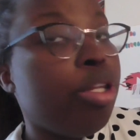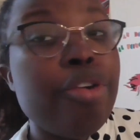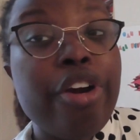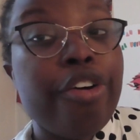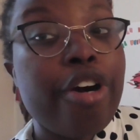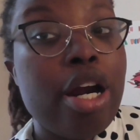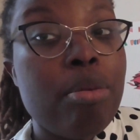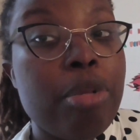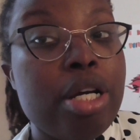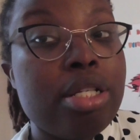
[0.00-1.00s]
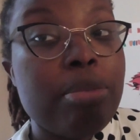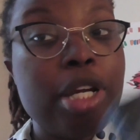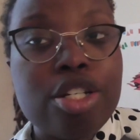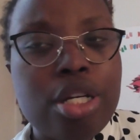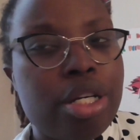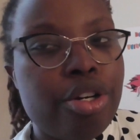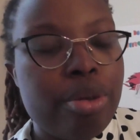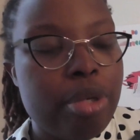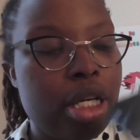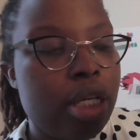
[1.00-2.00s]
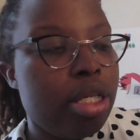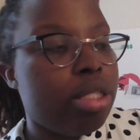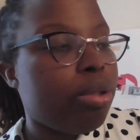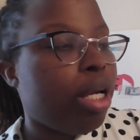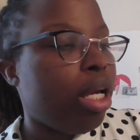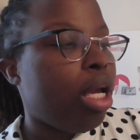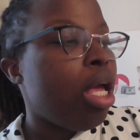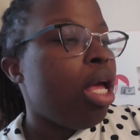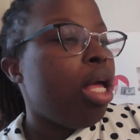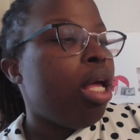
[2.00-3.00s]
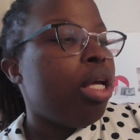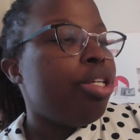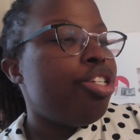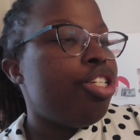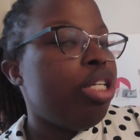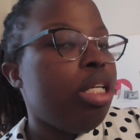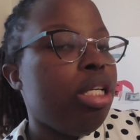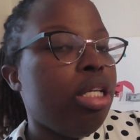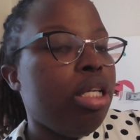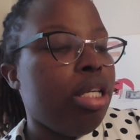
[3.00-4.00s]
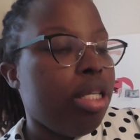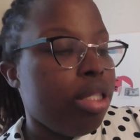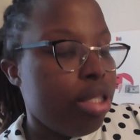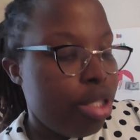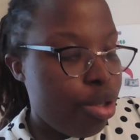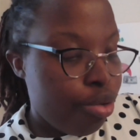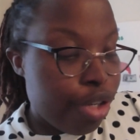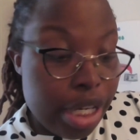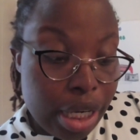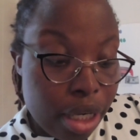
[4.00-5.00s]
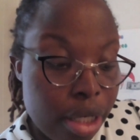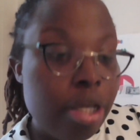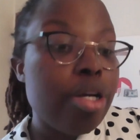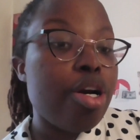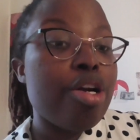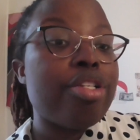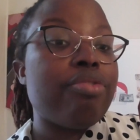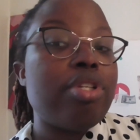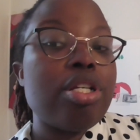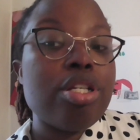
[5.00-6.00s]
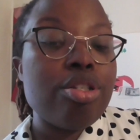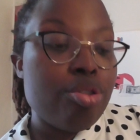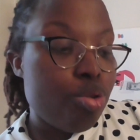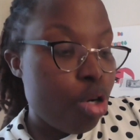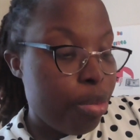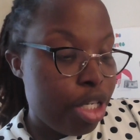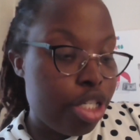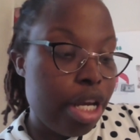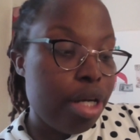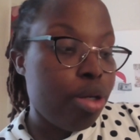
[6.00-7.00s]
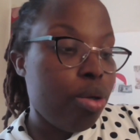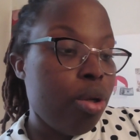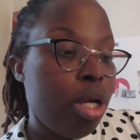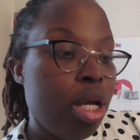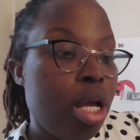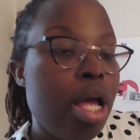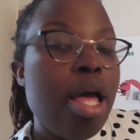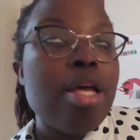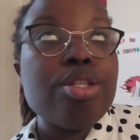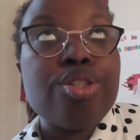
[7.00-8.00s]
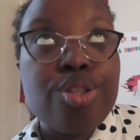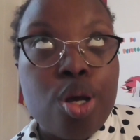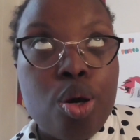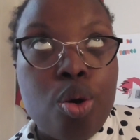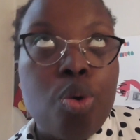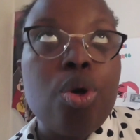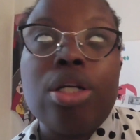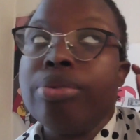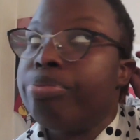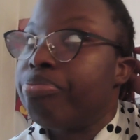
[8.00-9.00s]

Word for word: literary crime because I'm not trying to incriminate us, okay? She is still reading Girls of Storm and Shadow. So